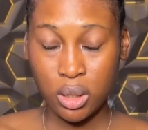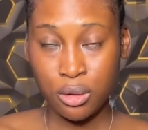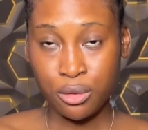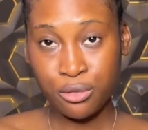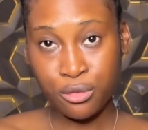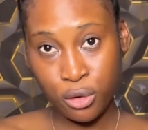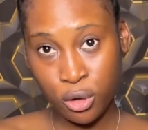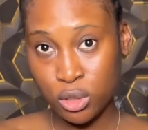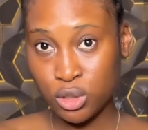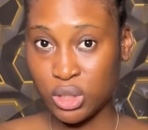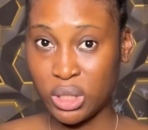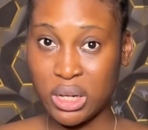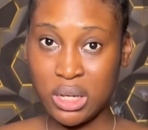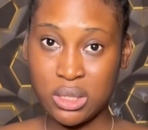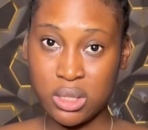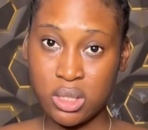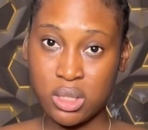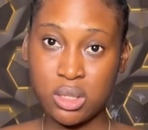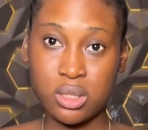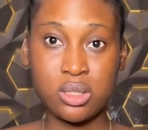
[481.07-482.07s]

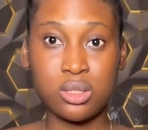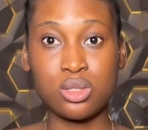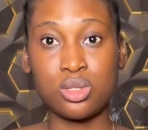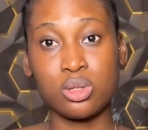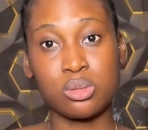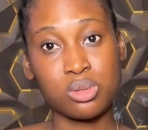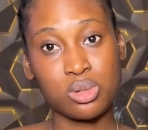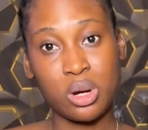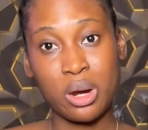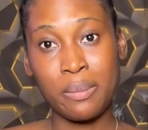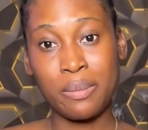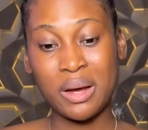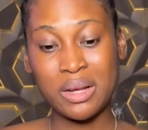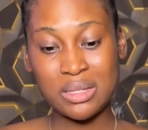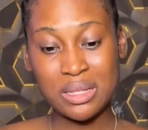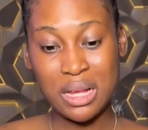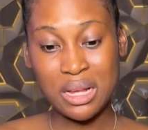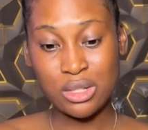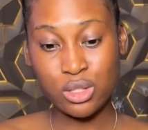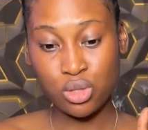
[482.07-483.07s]
460
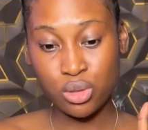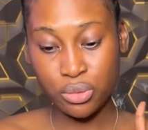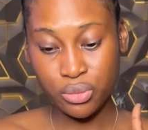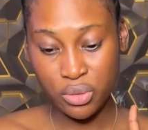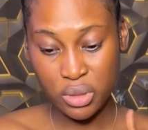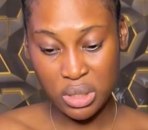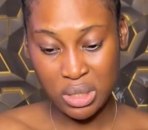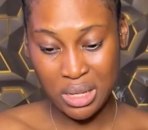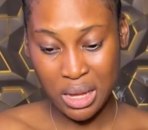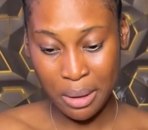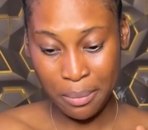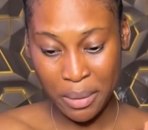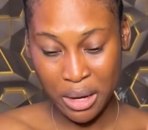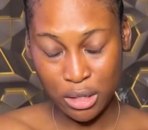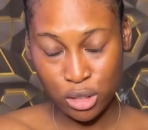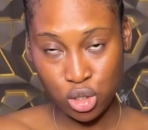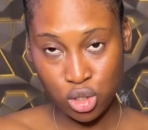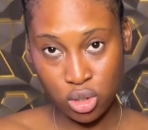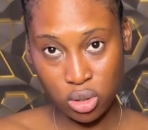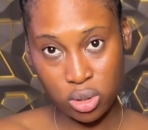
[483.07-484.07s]
subscribers as of the time
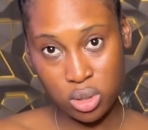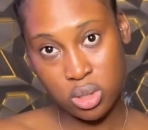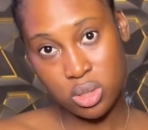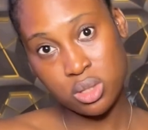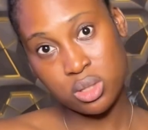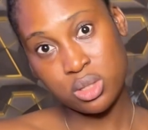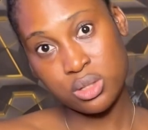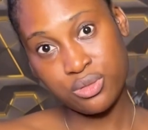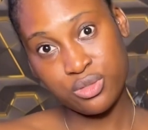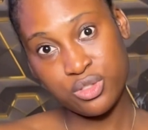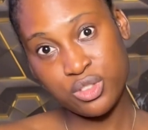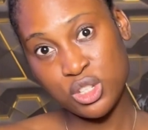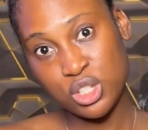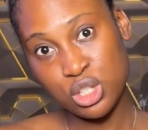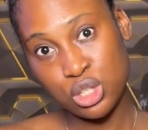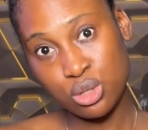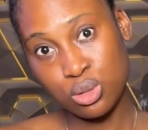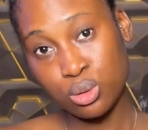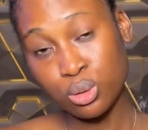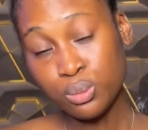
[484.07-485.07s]
I shot this
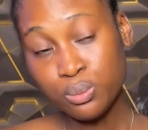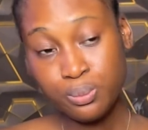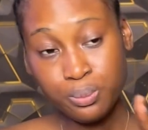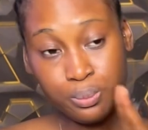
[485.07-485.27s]
video.